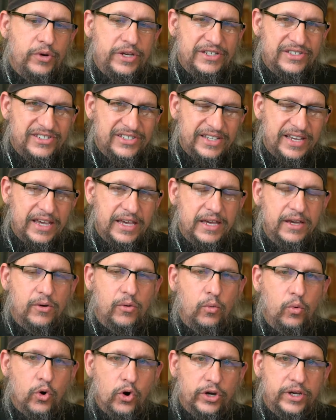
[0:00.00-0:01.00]
we
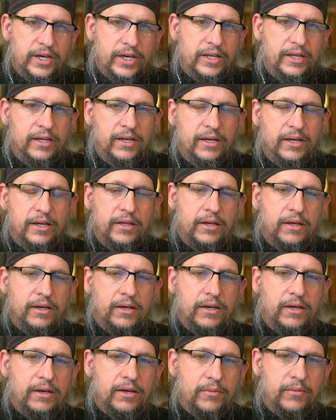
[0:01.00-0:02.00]
see working
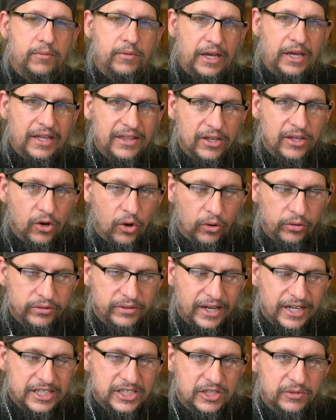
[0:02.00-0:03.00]
in the Old
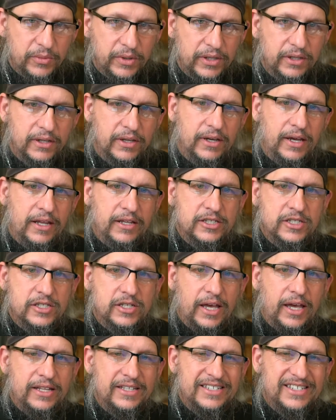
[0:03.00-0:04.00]
Testament and
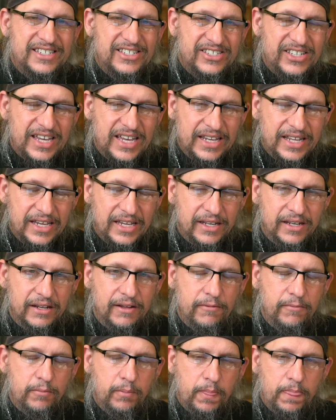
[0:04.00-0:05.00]
and seeding
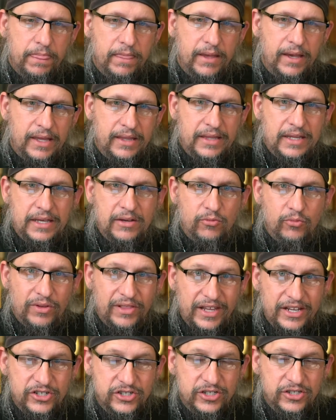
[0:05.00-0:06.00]
in the
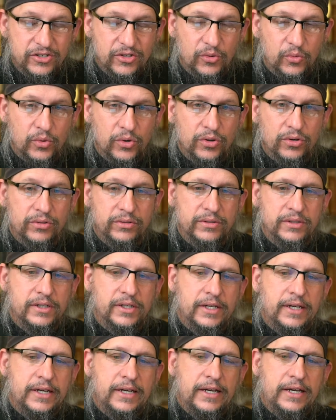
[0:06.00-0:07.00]
religions of the world.
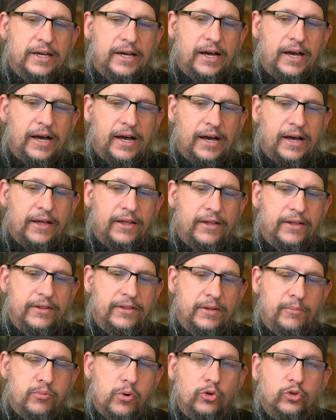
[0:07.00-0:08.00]
Uh,
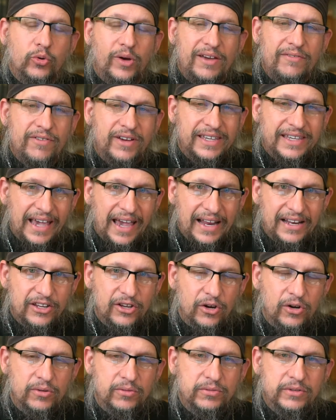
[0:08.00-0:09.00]
the proto
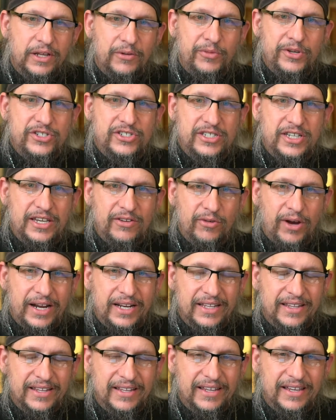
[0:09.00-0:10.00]
evangelio that we see right
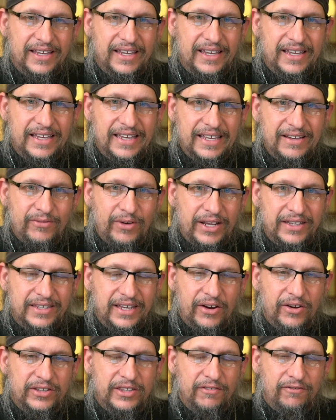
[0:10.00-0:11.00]
in right
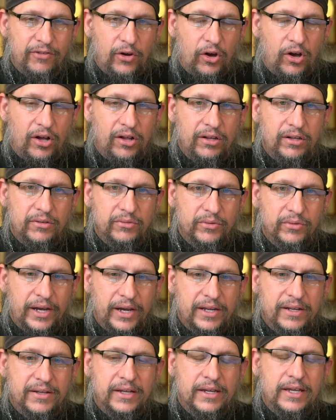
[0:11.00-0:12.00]
there at the fall,
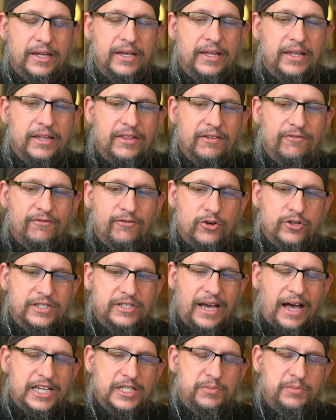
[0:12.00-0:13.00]
right? The first
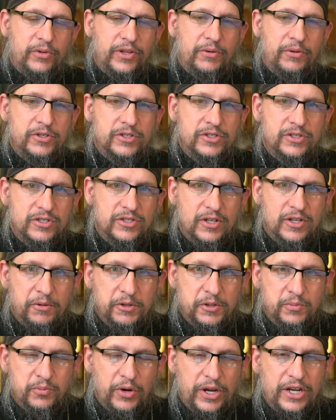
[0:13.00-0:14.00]
gospel that was that
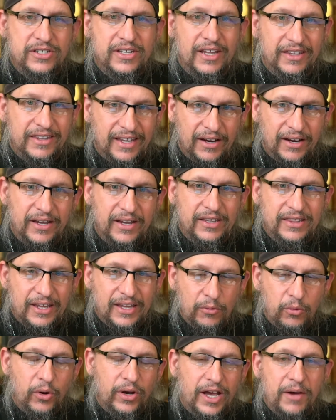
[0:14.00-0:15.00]
was preached that there
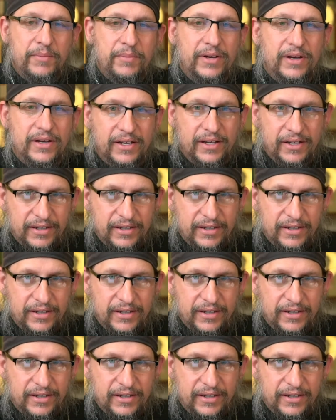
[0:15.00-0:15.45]
there will come,